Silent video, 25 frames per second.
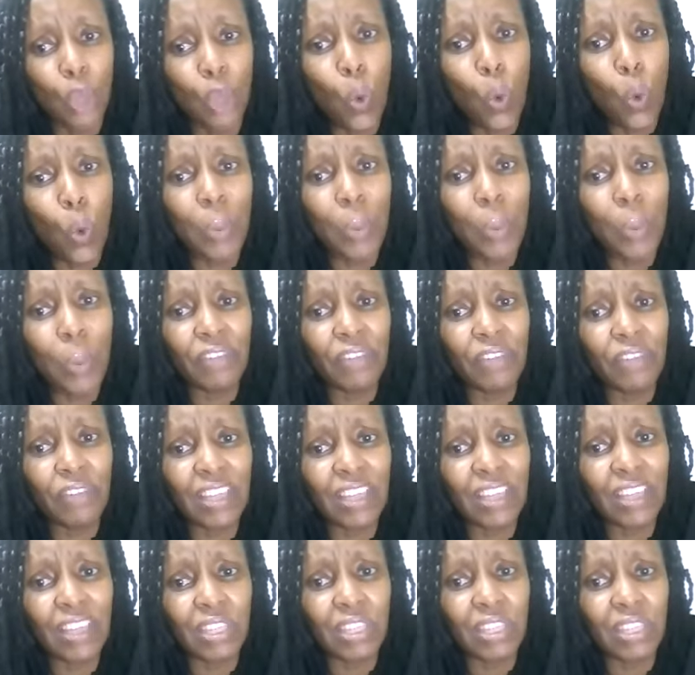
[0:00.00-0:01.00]
we might
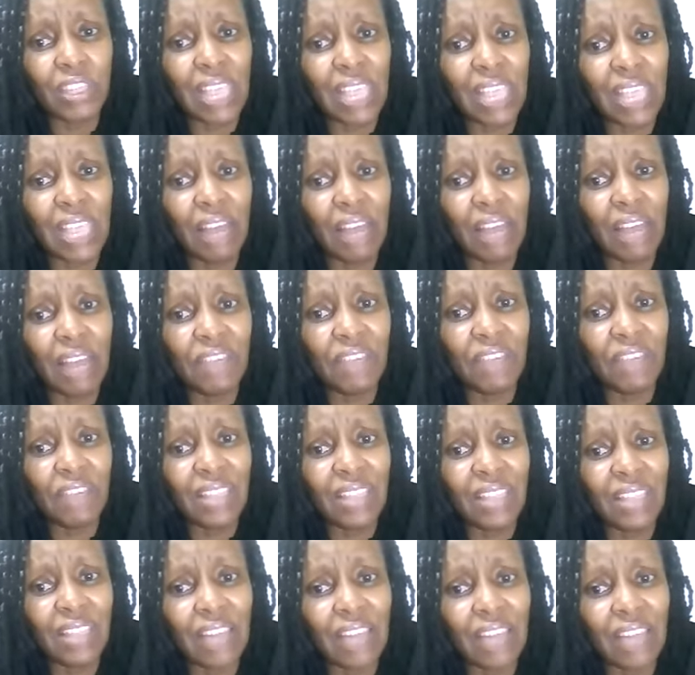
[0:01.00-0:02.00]
find ourselves in
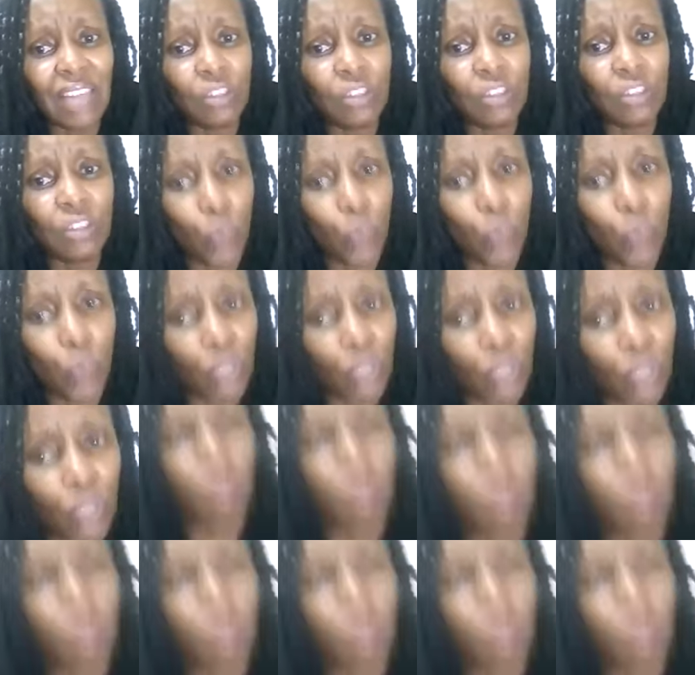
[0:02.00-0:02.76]
that situation.